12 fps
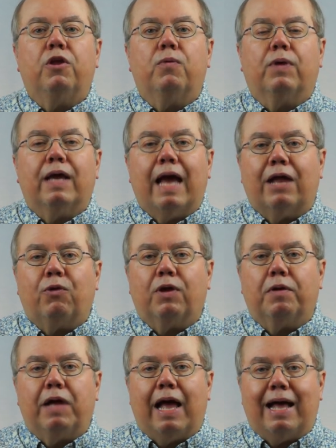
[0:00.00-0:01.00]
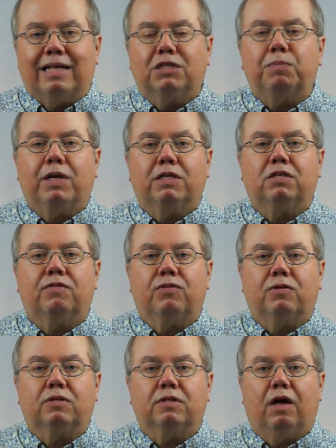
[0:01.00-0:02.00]
you're encountering aspects of
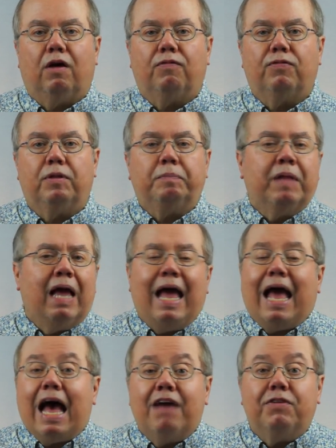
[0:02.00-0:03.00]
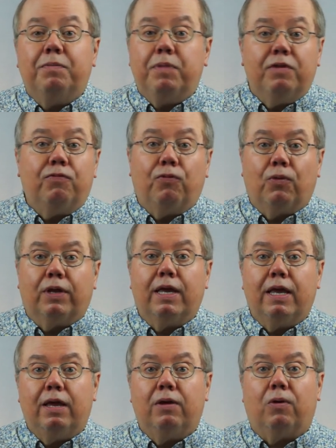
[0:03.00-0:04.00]
yourself that haven't been fully
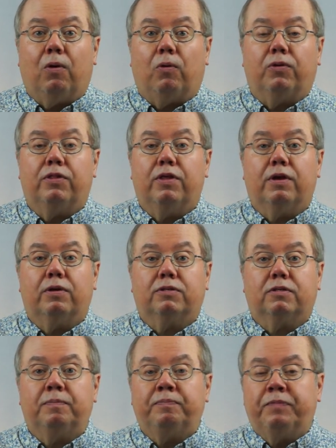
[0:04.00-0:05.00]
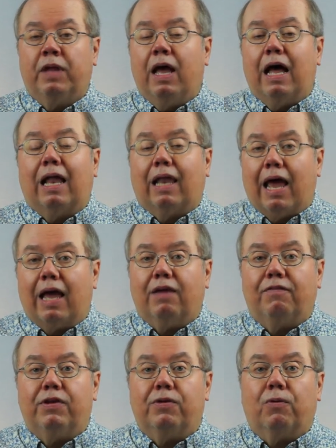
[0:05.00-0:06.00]
healed. There's a lack
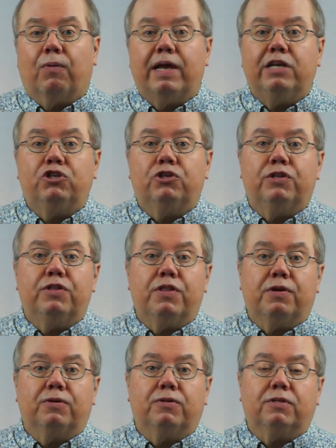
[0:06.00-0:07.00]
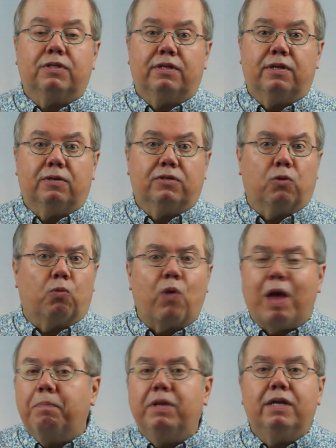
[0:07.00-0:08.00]
of integration, there's, there's a
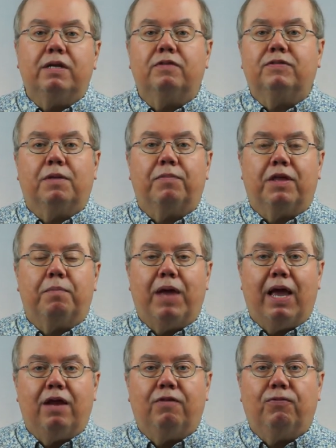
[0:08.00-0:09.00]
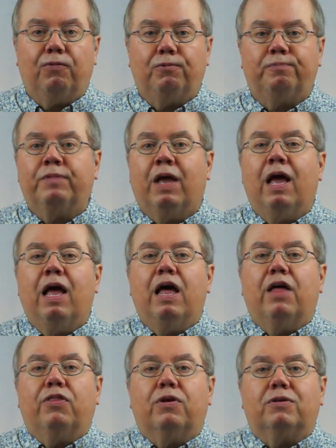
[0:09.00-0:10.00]
remnant of something painful,
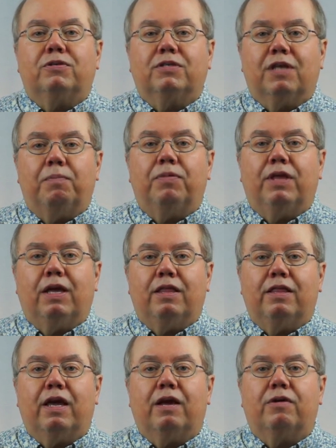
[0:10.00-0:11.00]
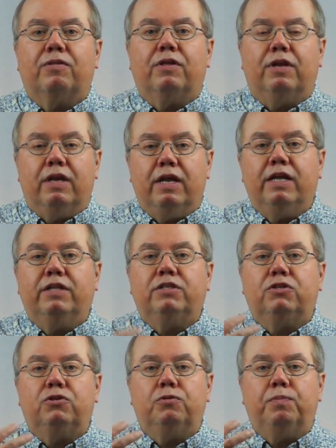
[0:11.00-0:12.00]
there's something there that
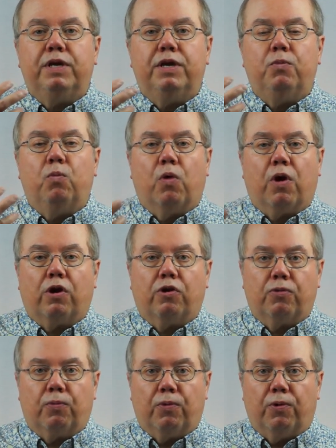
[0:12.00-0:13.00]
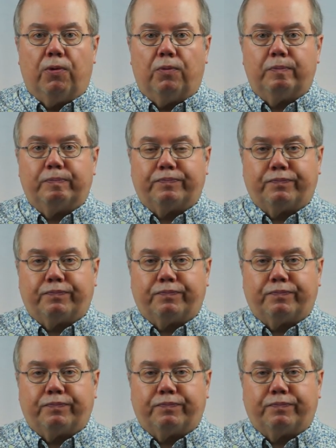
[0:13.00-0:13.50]
needs to be worked through.